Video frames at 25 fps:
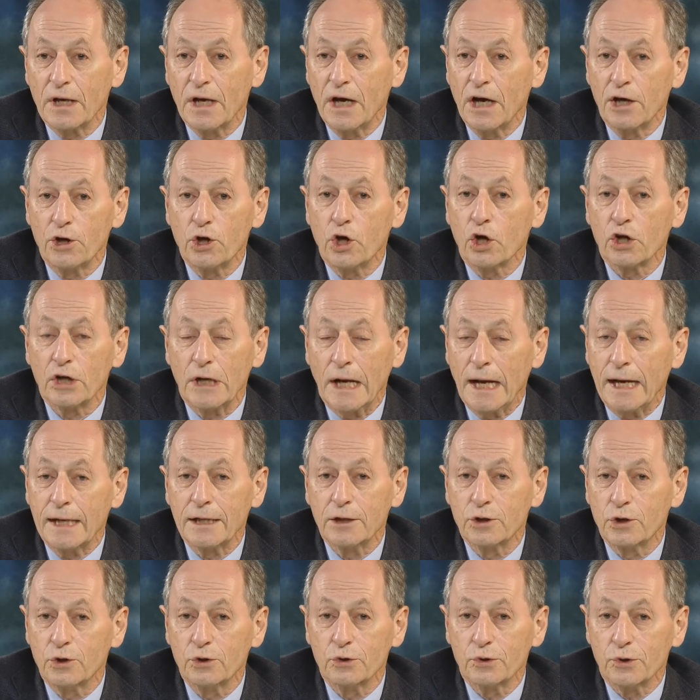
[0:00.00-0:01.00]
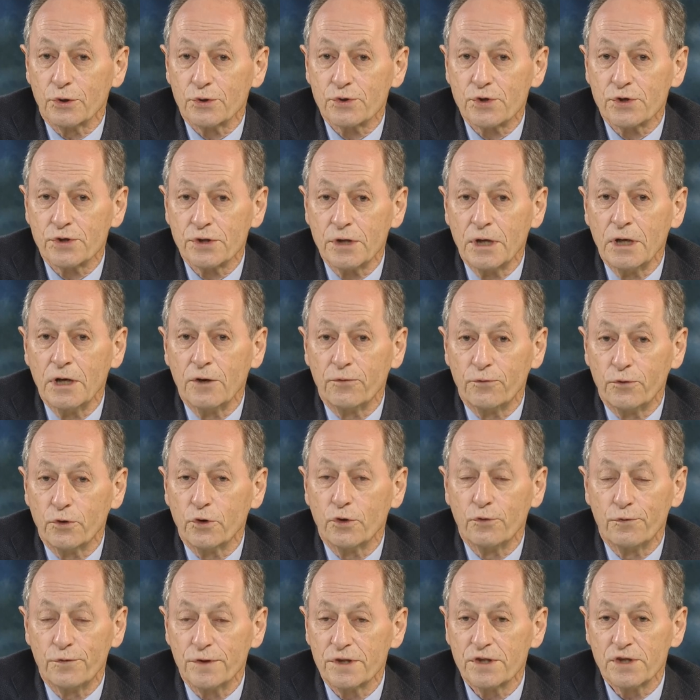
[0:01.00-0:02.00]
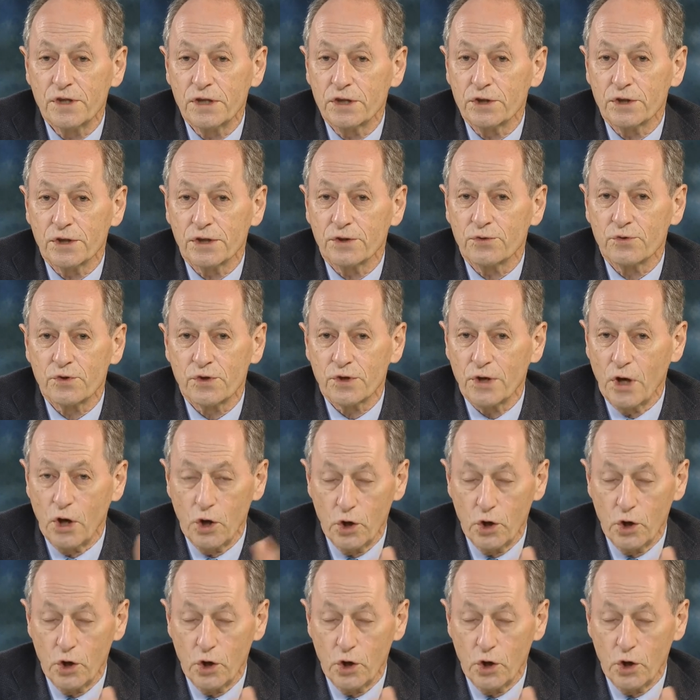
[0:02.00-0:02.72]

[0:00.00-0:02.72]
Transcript: an online course for physicians